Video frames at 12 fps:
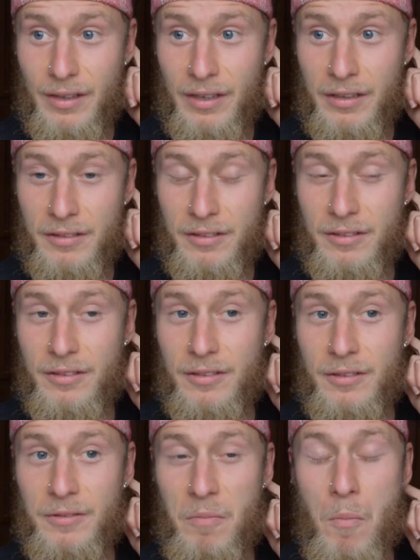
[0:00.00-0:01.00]

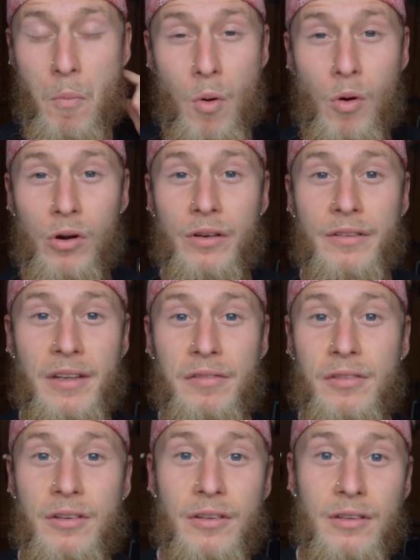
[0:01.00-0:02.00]
it's more
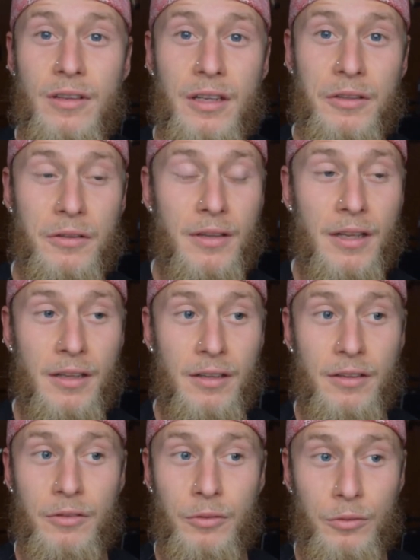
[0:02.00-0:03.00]
difficult than you think
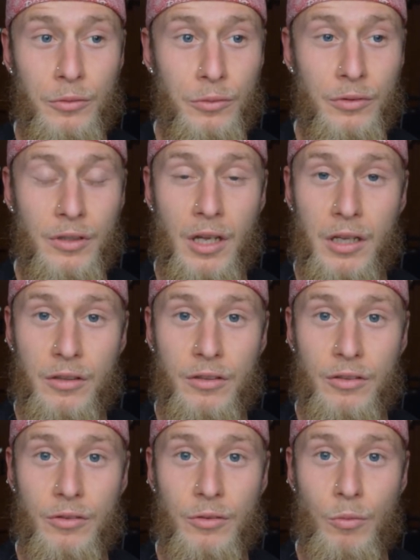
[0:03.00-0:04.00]
to
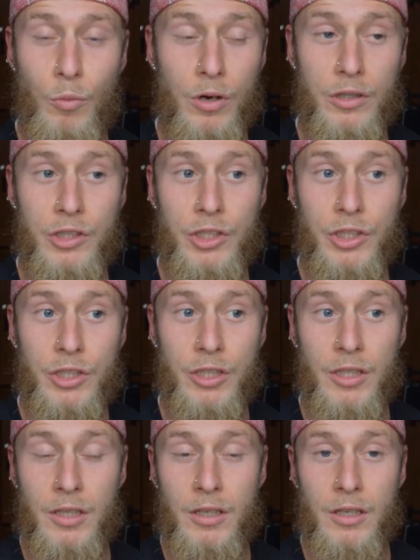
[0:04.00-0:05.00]
not watch
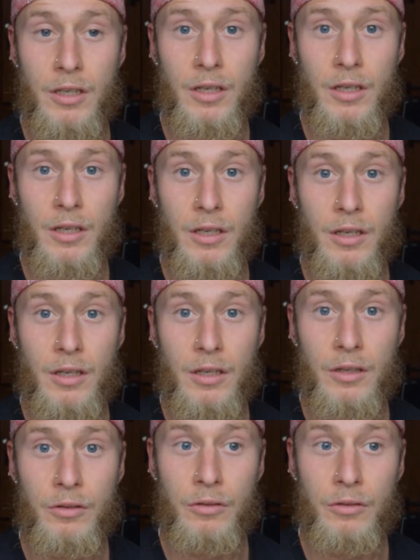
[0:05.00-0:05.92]
to